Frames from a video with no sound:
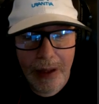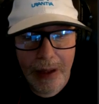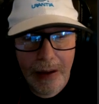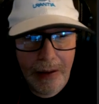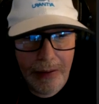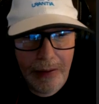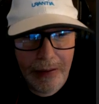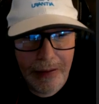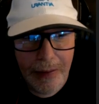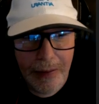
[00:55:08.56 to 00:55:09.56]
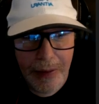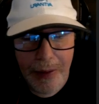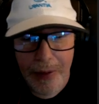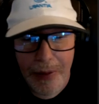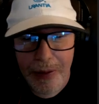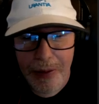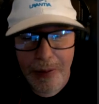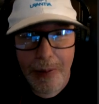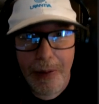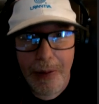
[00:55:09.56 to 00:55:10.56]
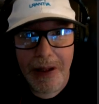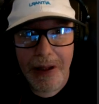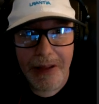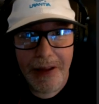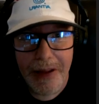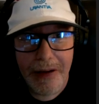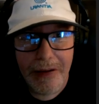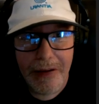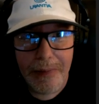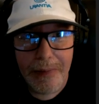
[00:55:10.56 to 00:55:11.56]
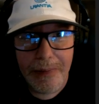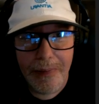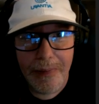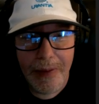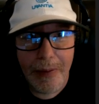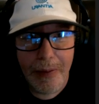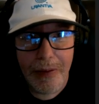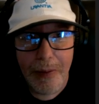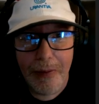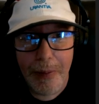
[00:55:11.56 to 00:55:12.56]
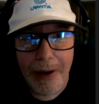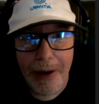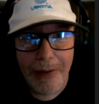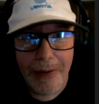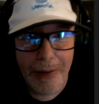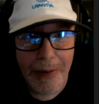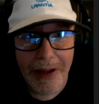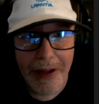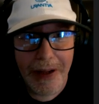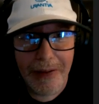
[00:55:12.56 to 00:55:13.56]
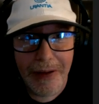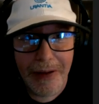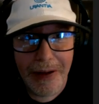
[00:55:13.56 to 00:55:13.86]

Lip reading: Yeah, if you set something up in your room, it might be like that. What was the movie Paranormal Activity,